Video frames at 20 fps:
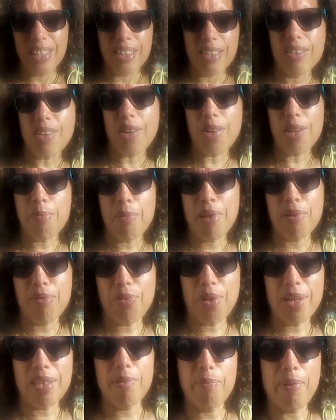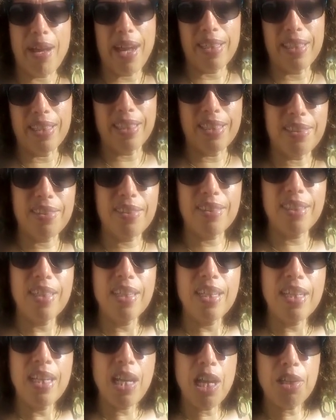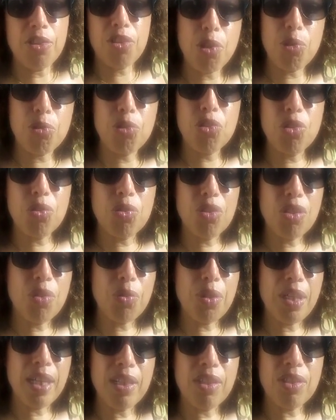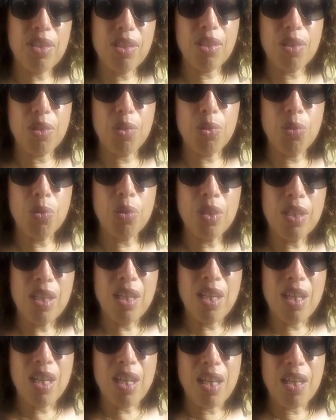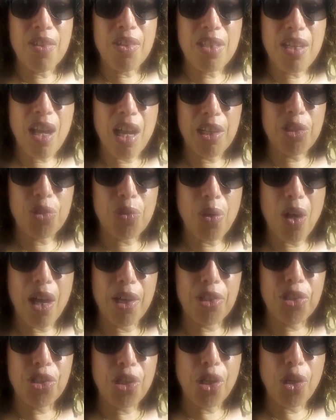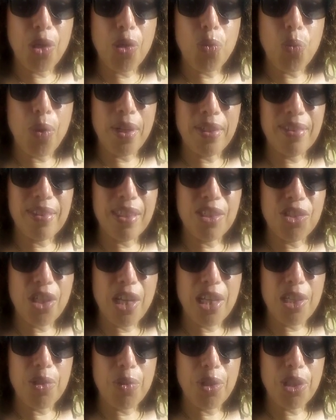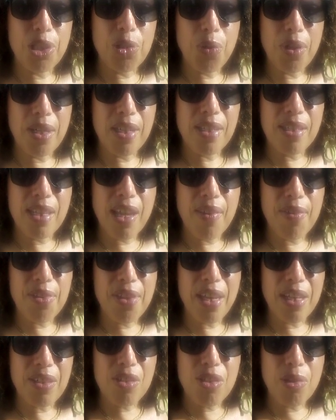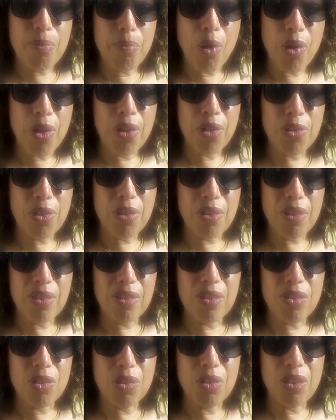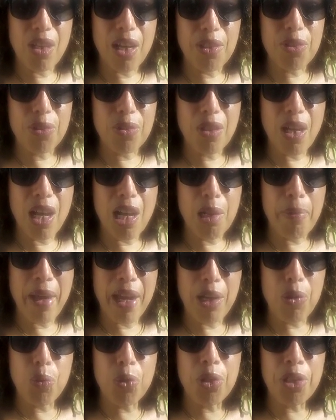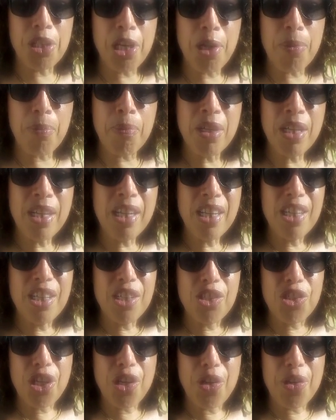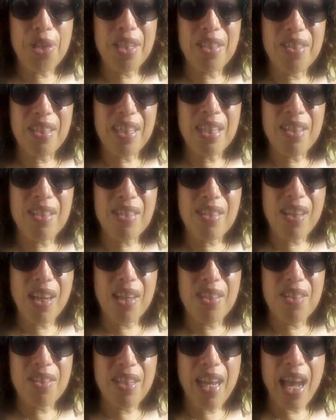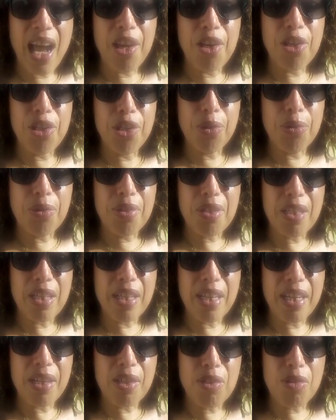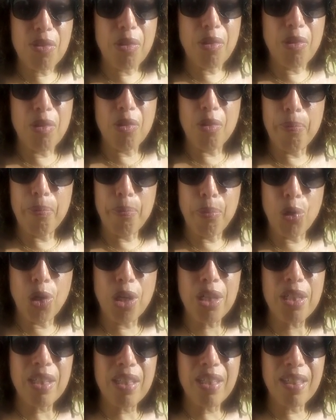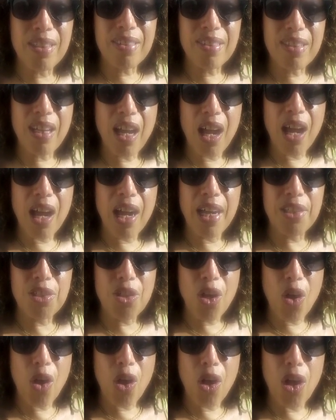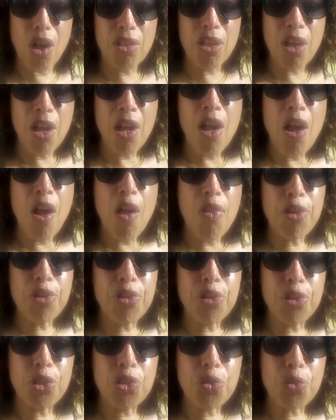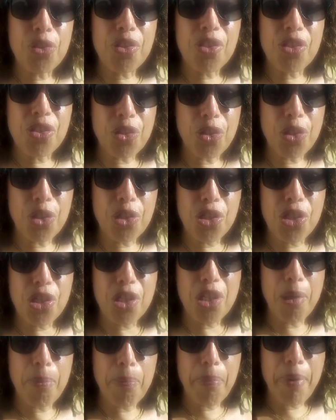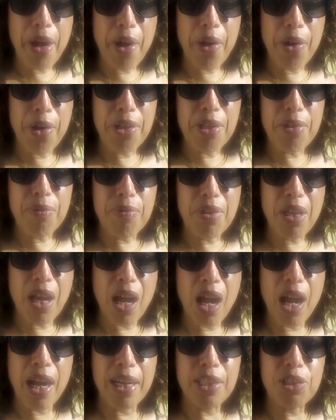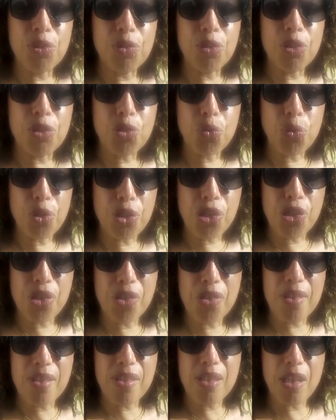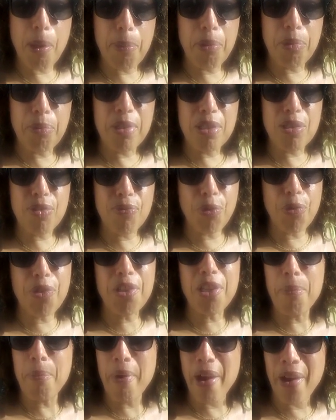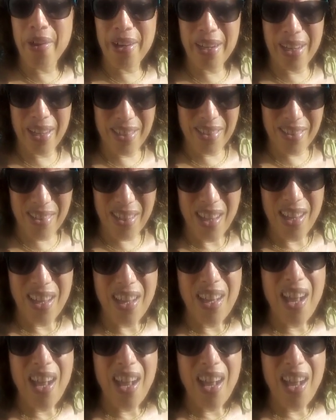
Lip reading: Sorry, my friends back east. So do tune in to the Dr. Oz show Wednesday, January 27th. That's tomorrow, to listen to Dr. Lyle McWilliam sharing his insights on how to use his book, his guide called The NutriSearch Comparative Guide to Nutritional Supplements for the Americas.